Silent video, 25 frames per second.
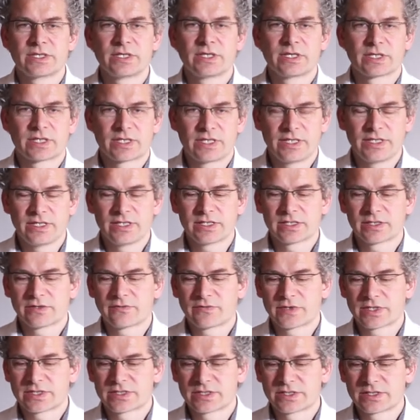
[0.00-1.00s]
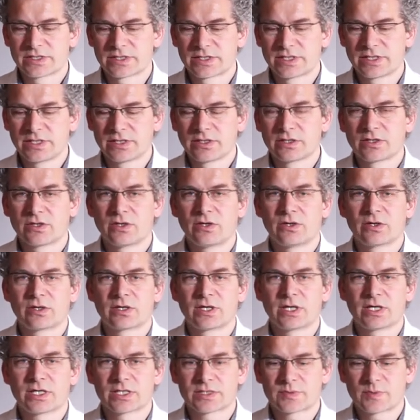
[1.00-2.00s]
the cleaning efficiency on
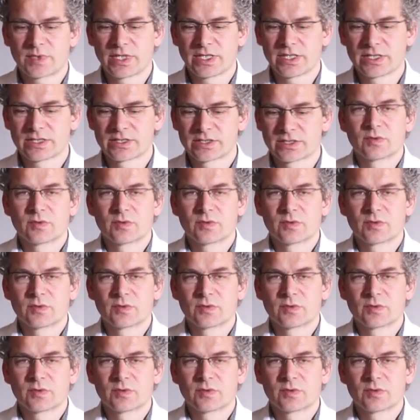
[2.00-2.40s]
glass plates,